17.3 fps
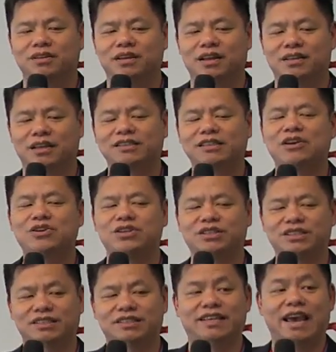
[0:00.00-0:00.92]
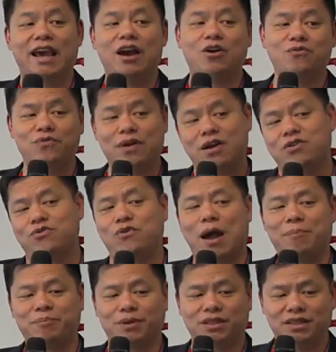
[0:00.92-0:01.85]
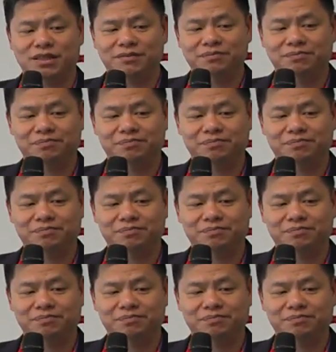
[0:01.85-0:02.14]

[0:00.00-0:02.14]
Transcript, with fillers: And that's how you can scale very rapidly.